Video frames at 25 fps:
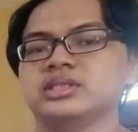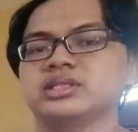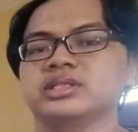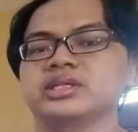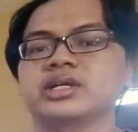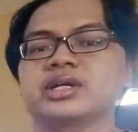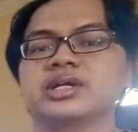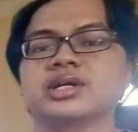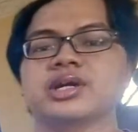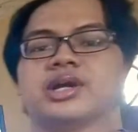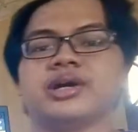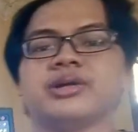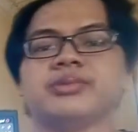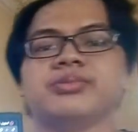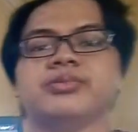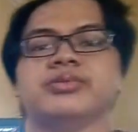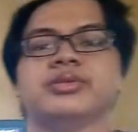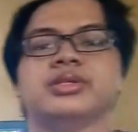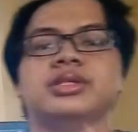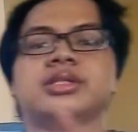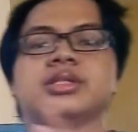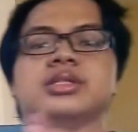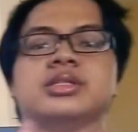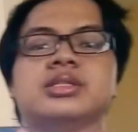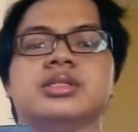graph
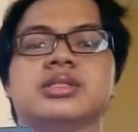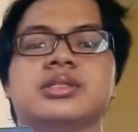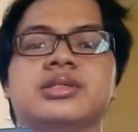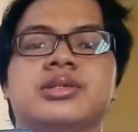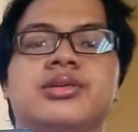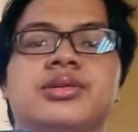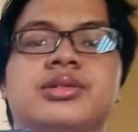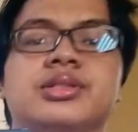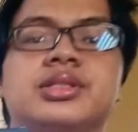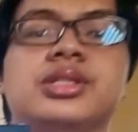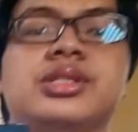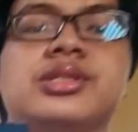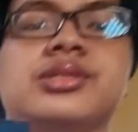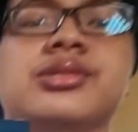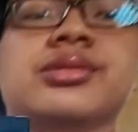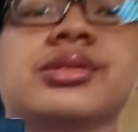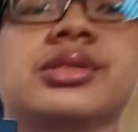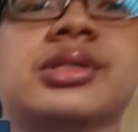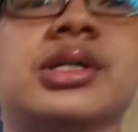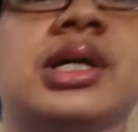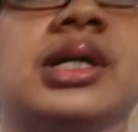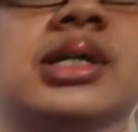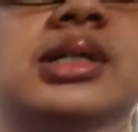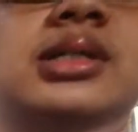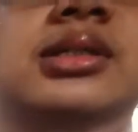is continuous,
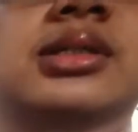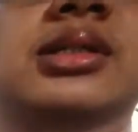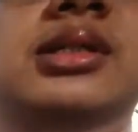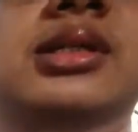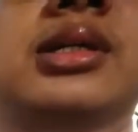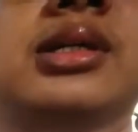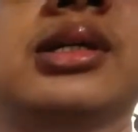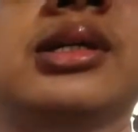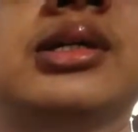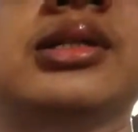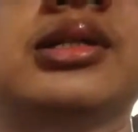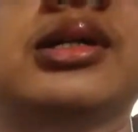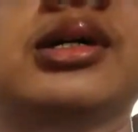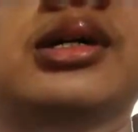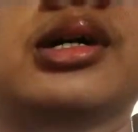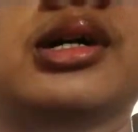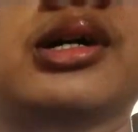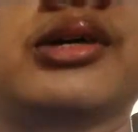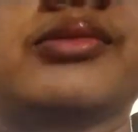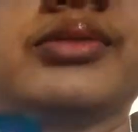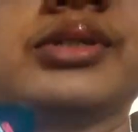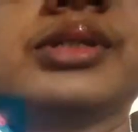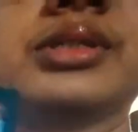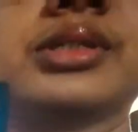right? The graph is